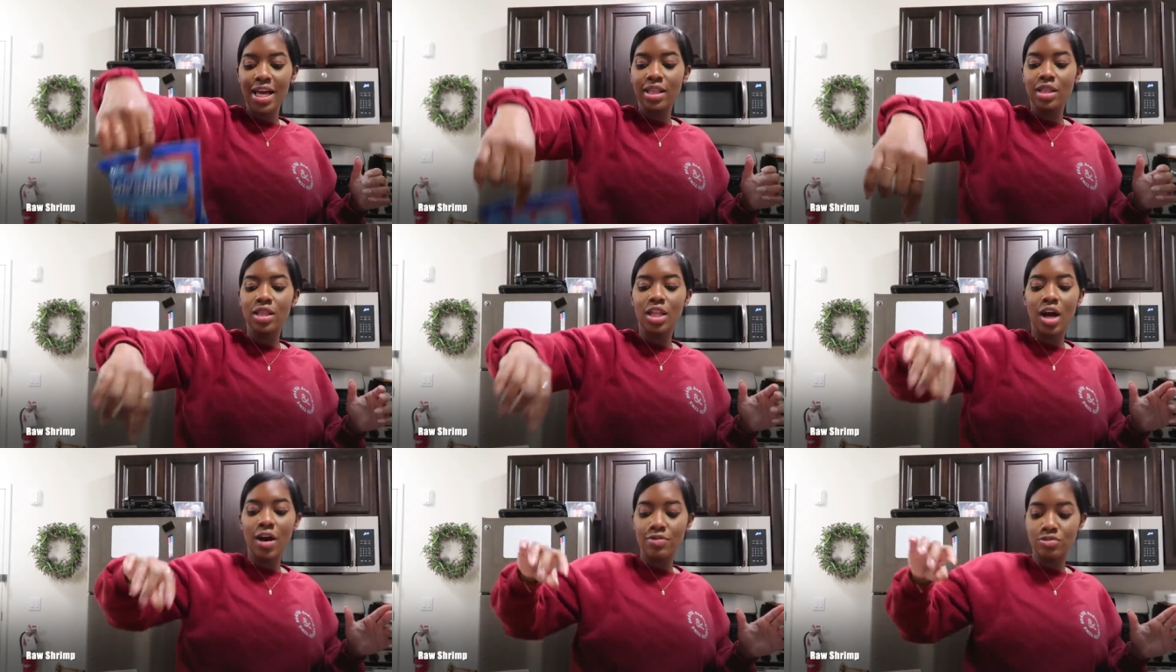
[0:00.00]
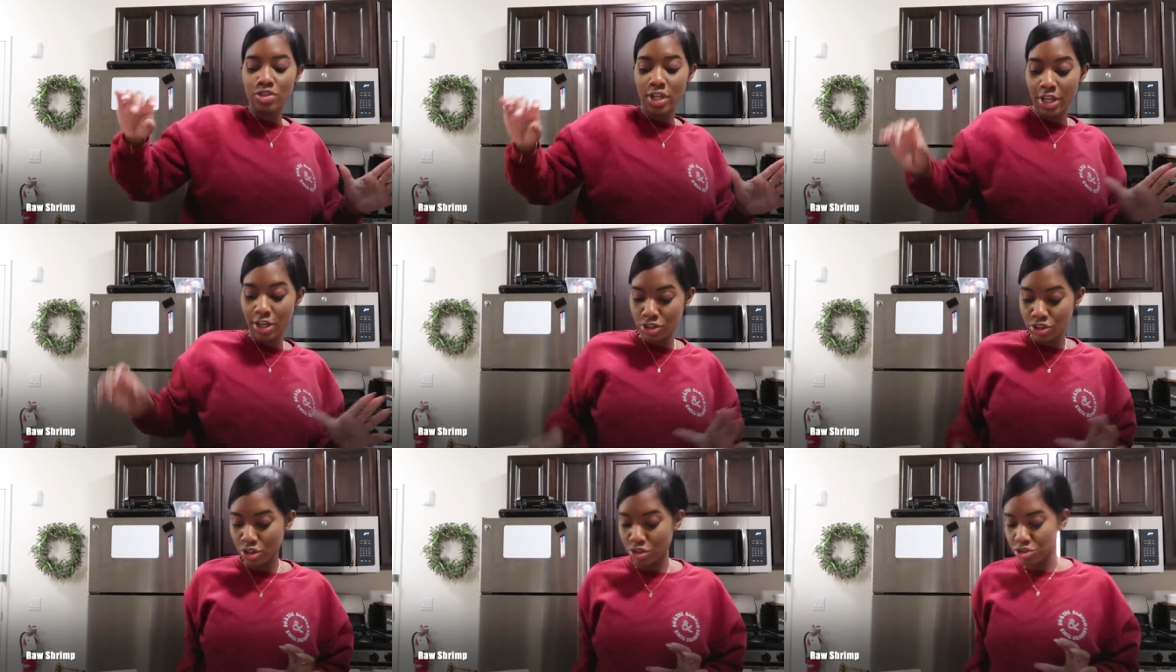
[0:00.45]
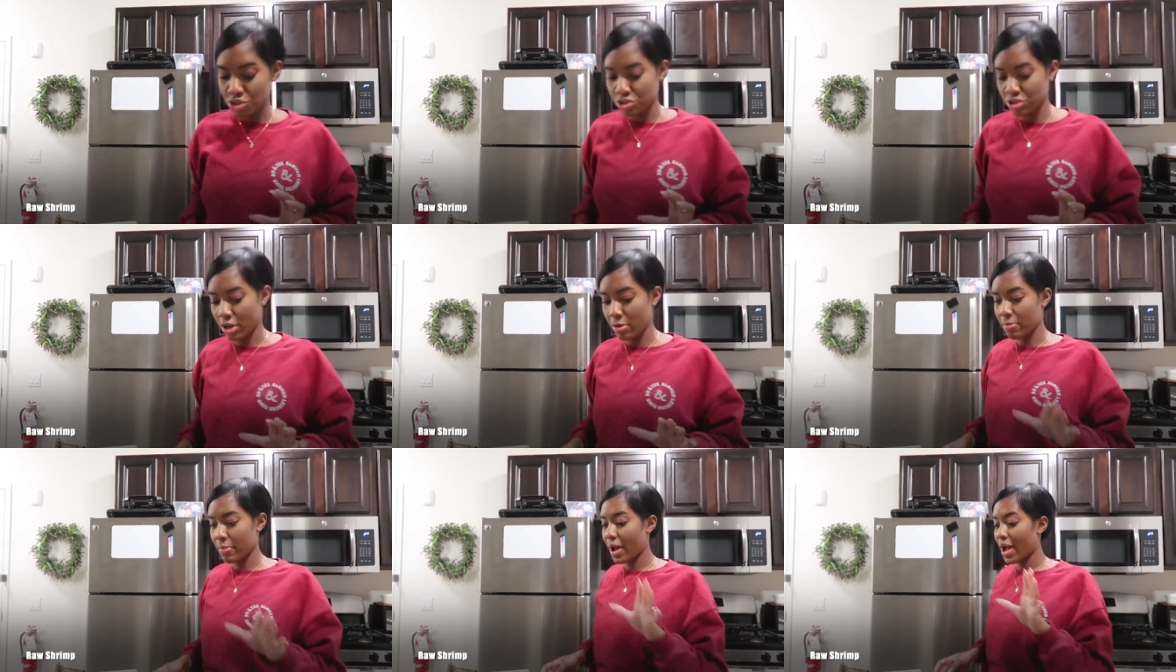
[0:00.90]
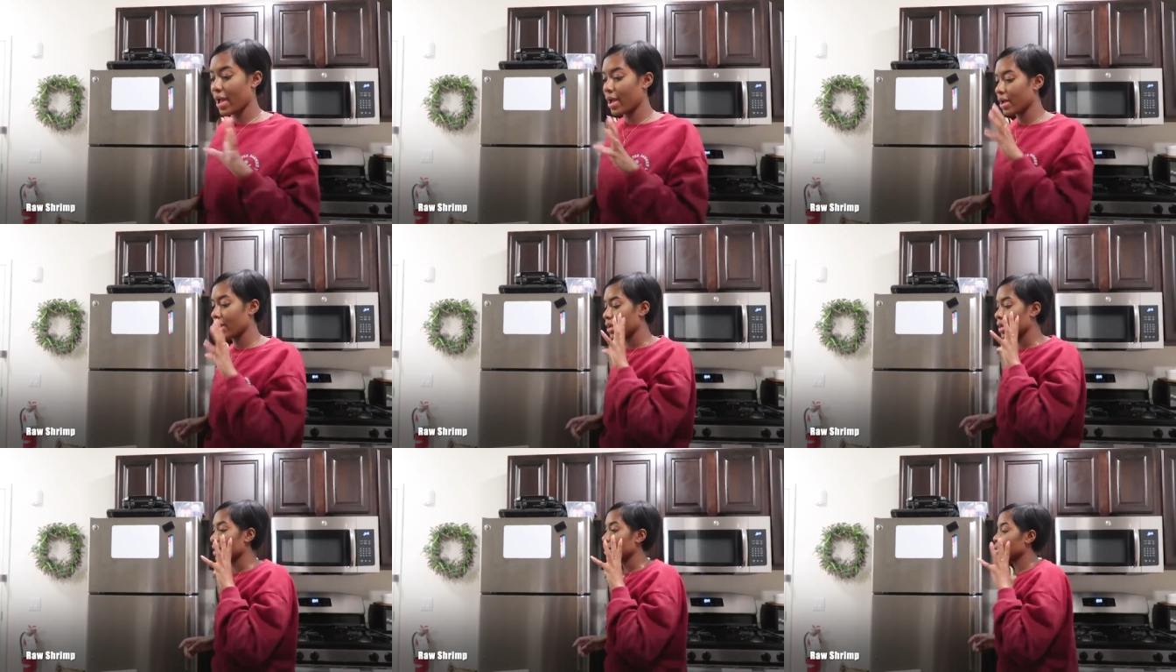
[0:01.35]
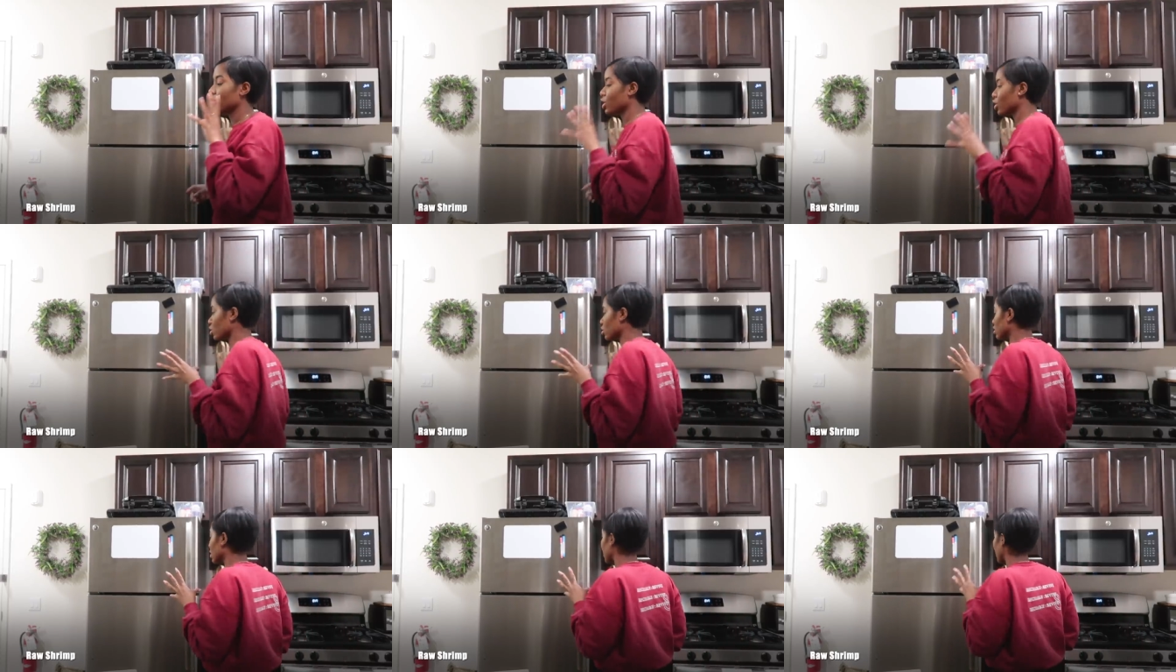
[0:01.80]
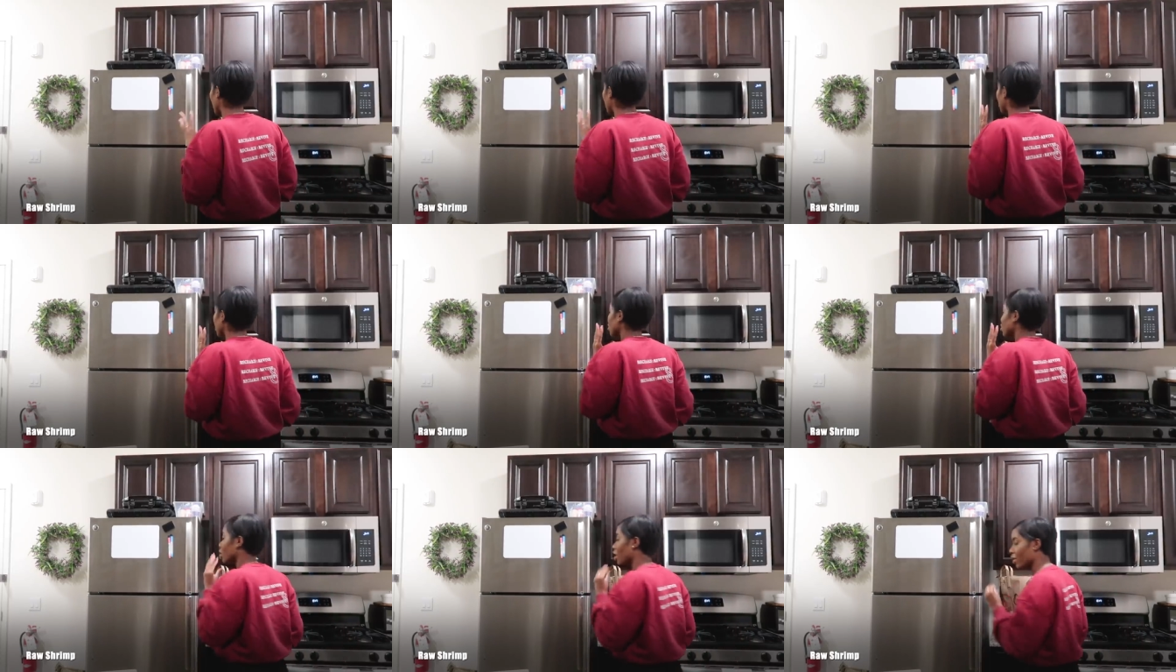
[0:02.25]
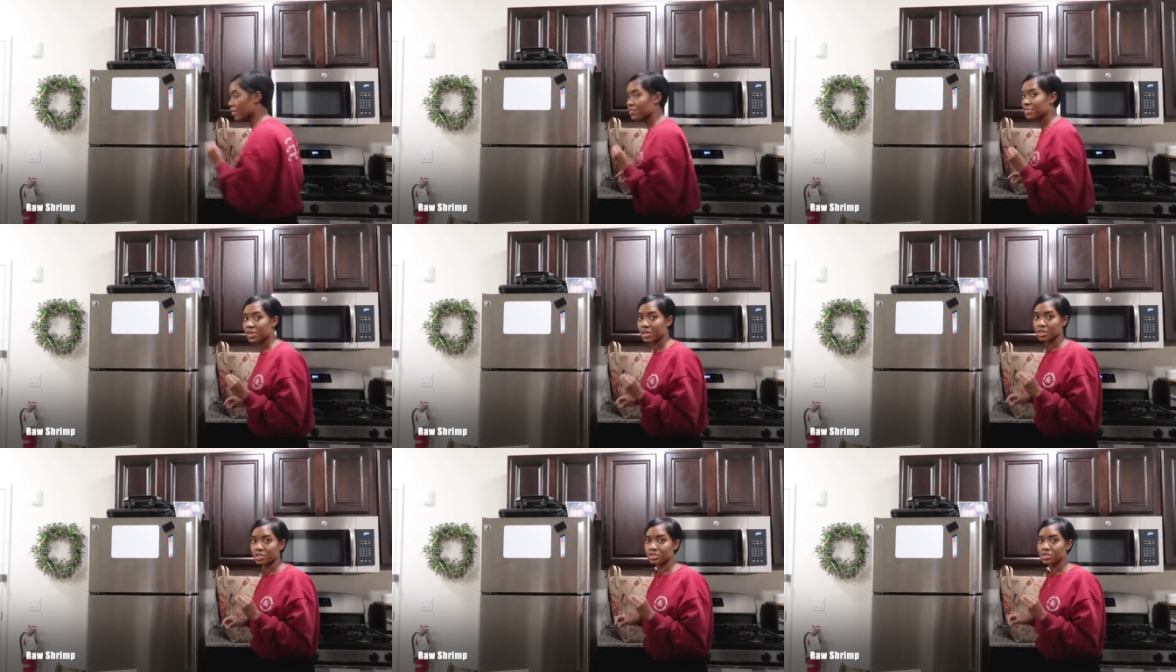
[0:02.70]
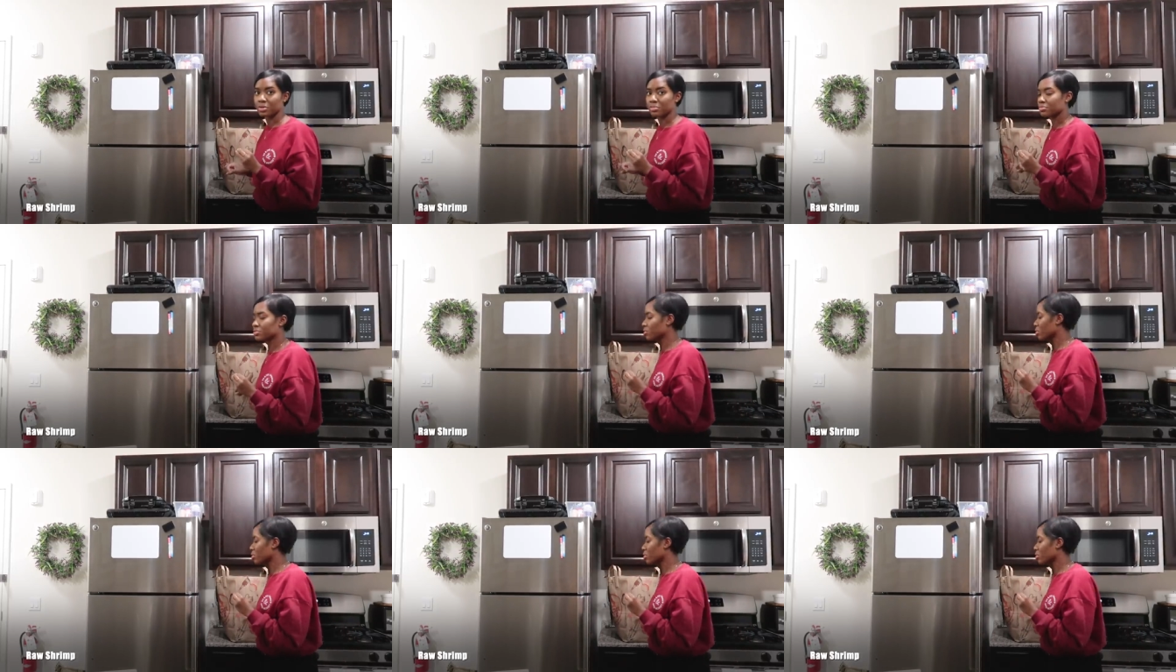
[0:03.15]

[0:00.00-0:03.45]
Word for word: I love Trader Joe's shrimp. I literally love their shrimp